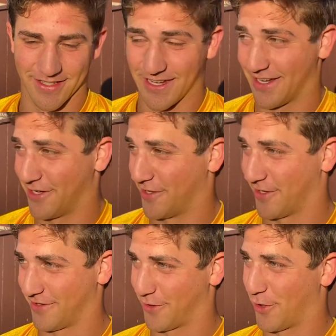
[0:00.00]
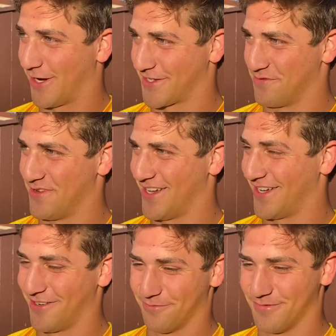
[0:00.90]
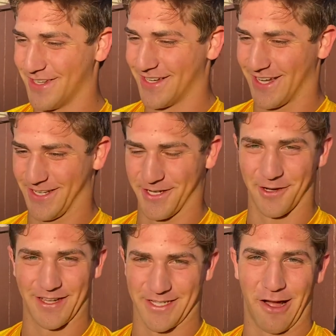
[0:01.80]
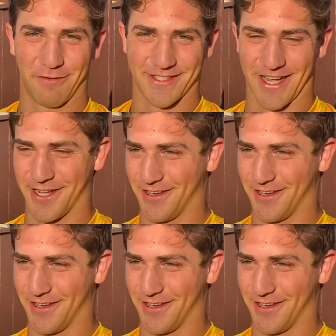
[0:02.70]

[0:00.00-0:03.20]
Yeah, no, they're awesome. And, you know, as an offense guy,